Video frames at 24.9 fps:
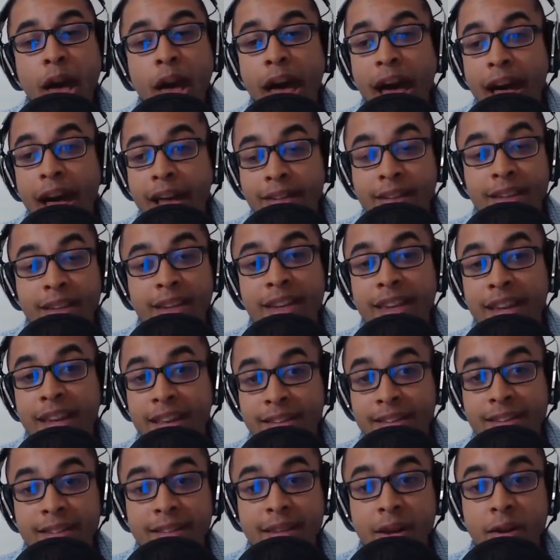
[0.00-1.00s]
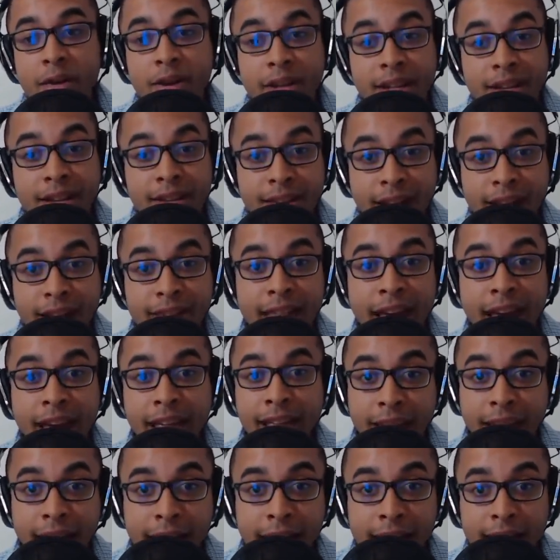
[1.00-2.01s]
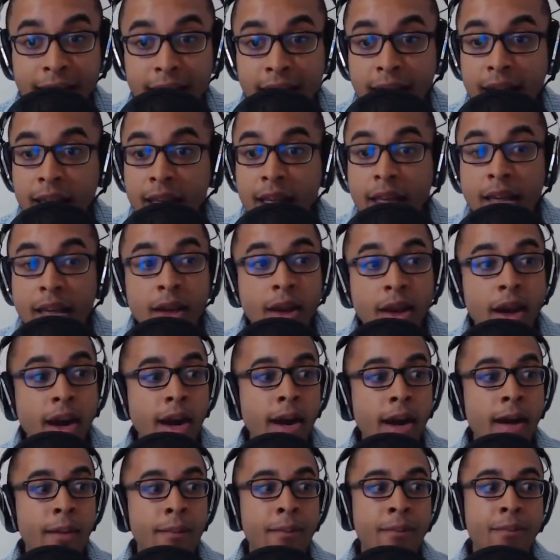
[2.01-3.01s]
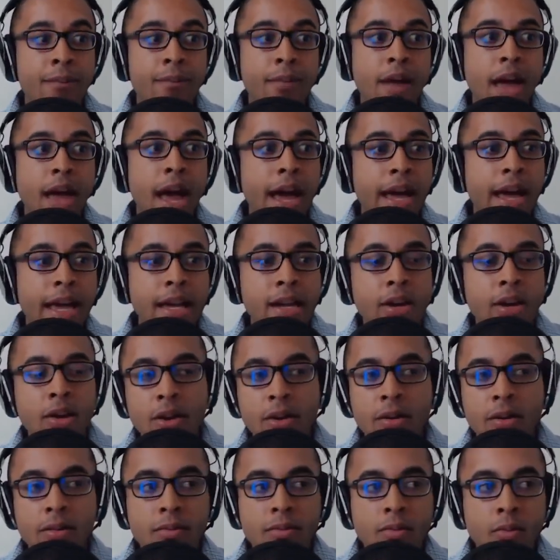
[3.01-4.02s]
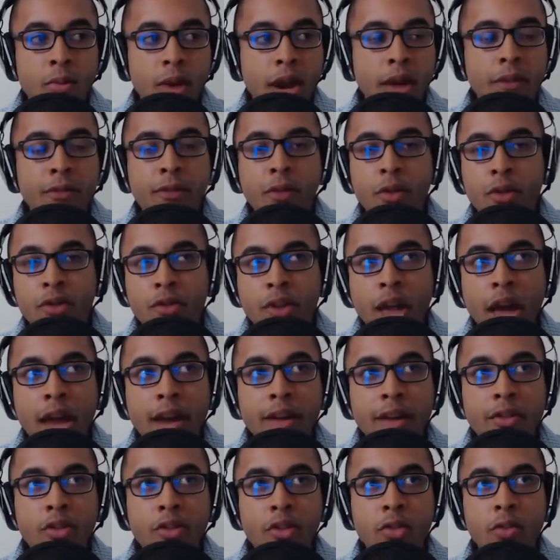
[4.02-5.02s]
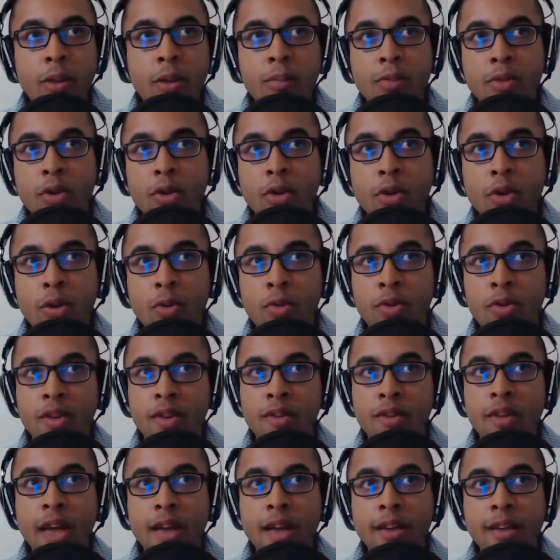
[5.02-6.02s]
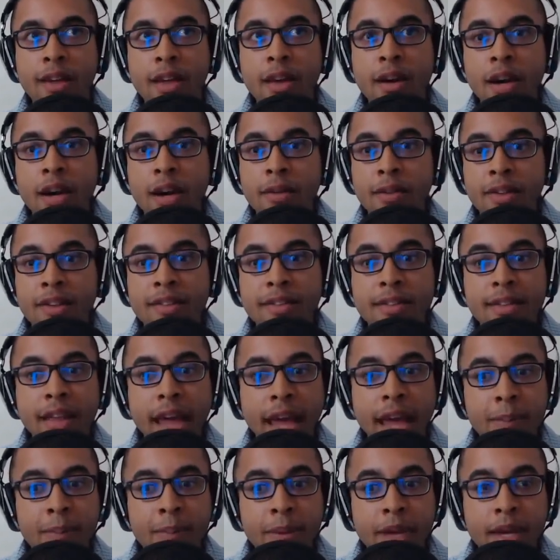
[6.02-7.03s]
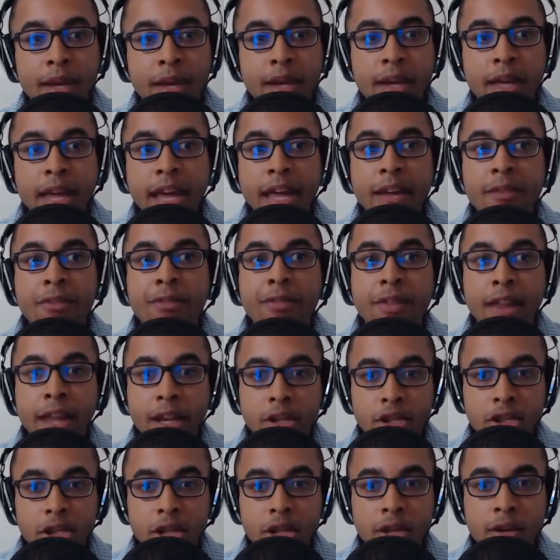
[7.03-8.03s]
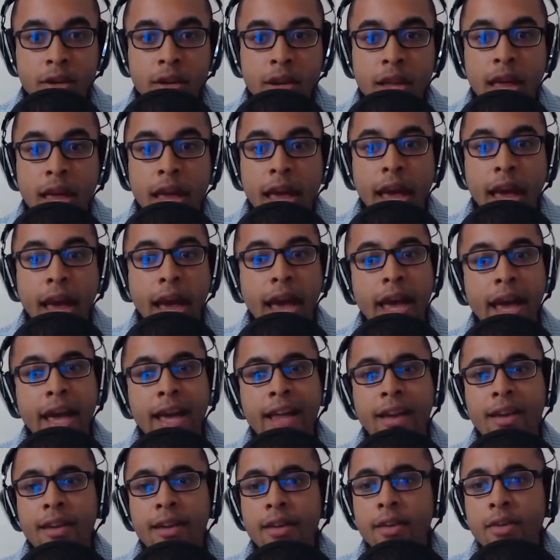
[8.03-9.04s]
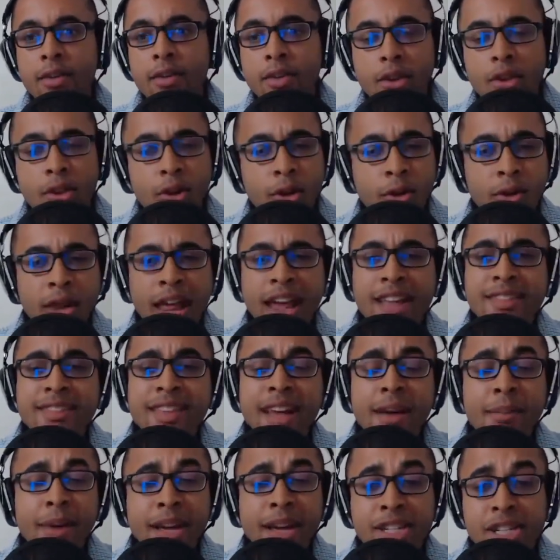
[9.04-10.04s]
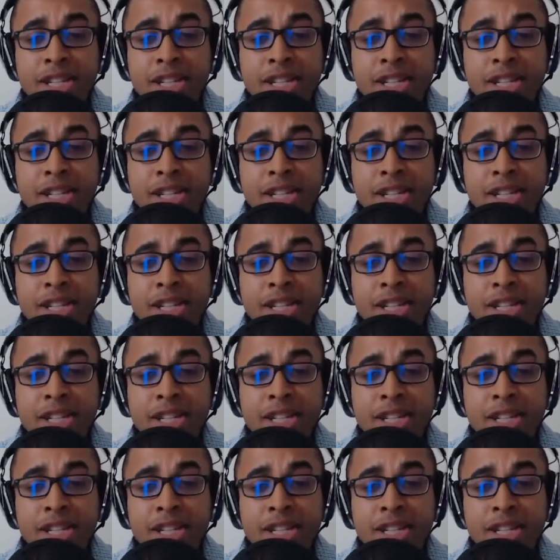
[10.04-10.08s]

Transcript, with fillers: hasn't necessarily done that yet. I hear when I first got into crypto, it was this idea of escaping inflation. And, you know, last time I